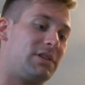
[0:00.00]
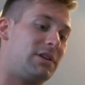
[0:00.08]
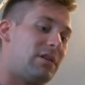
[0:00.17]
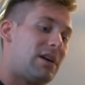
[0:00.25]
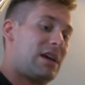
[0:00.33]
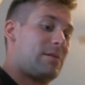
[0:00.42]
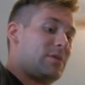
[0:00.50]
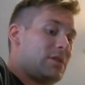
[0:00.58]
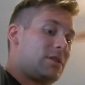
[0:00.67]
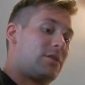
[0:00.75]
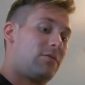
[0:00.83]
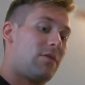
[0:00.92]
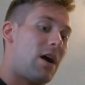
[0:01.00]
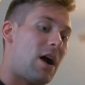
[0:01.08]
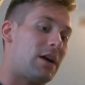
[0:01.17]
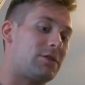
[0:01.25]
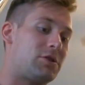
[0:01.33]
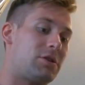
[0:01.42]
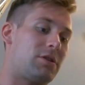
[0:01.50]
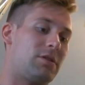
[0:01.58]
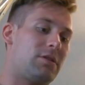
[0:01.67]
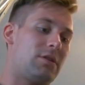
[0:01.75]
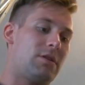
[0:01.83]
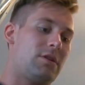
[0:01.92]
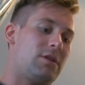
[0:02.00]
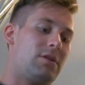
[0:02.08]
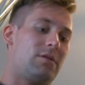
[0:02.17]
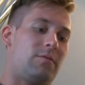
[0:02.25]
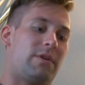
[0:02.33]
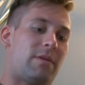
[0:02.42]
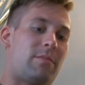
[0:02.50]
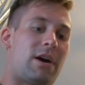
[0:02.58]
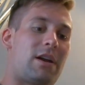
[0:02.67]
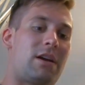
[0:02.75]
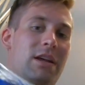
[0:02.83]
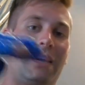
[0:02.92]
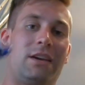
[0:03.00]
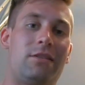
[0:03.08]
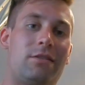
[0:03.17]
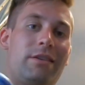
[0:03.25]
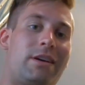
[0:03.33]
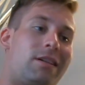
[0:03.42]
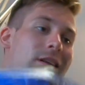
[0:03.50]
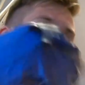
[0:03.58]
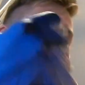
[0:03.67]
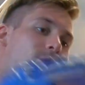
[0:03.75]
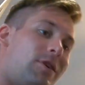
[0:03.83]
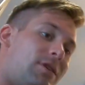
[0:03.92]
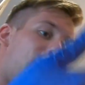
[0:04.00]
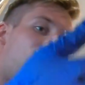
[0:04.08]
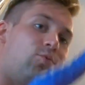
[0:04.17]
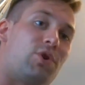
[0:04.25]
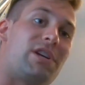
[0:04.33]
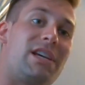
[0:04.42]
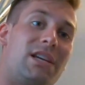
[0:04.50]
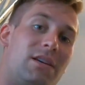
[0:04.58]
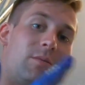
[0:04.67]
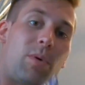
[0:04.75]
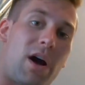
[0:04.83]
Here I am in the garage, where I'm not on a hill or incline where it could read